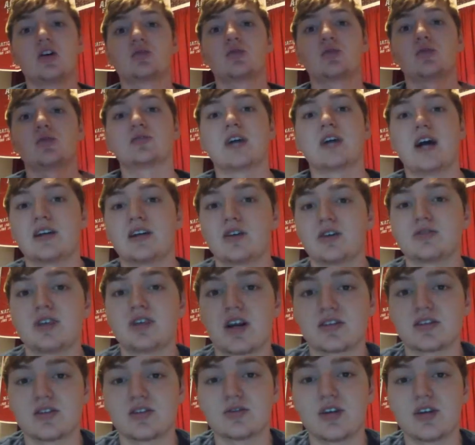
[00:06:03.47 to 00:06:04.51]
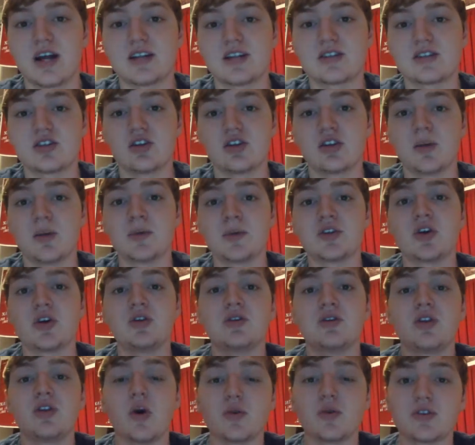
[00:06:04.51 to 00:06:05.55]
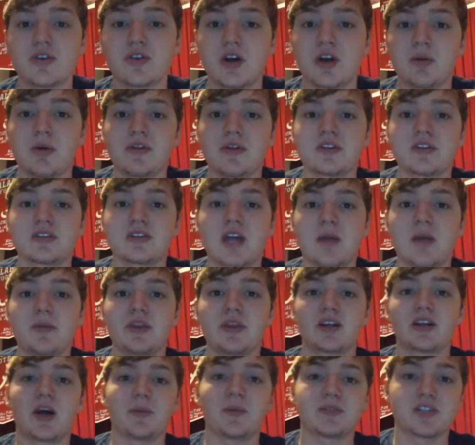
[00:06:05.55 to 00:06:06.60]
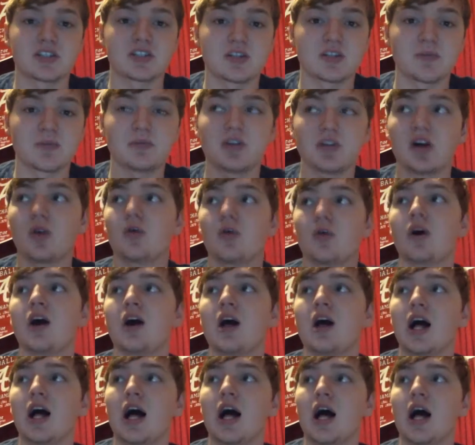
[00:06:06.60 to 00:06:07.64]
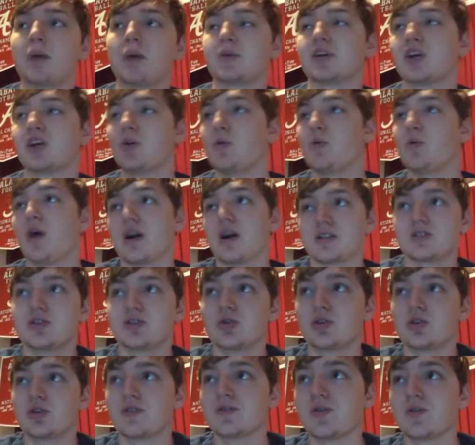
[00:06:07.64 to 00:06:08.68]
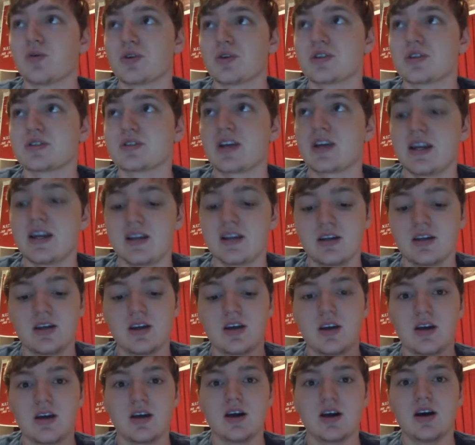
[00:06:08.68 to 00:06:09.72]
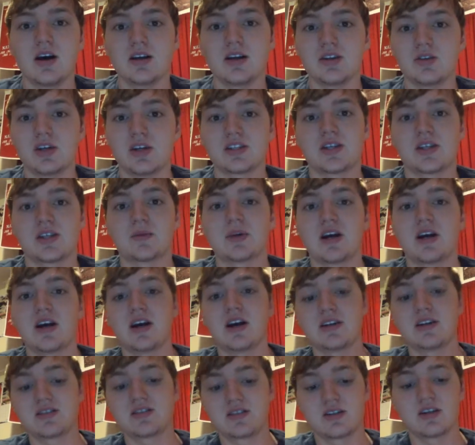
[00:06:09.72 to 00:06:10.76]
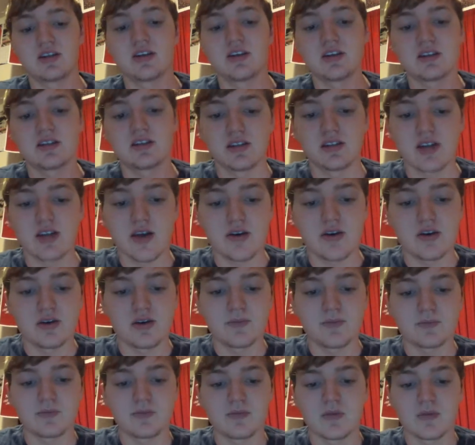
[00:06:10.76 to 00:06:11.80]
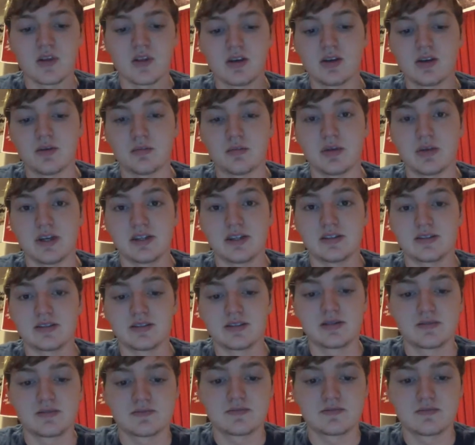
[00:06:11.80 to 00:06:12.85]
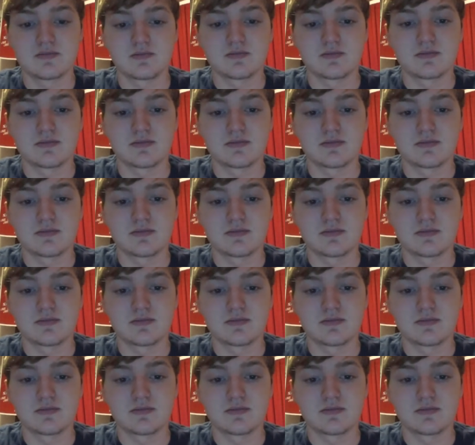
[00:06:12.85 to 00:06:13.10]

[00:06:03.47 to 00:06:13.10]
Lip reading: Roll Tide, go Sox, go Titans, too. Let me know what you thought about this game in the comment section below. I'm going to go watch Duke and Florida State. Until next time, guys. See you later. Peace.